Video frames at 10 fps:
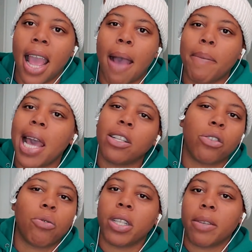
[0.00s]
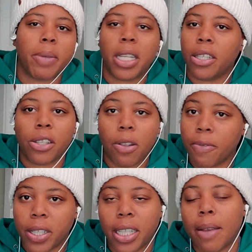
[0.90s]
I'm not doing them any
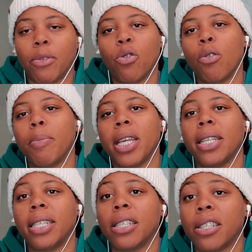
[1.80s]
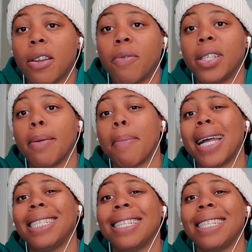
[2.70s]
service, and I'm doing me a disservice and my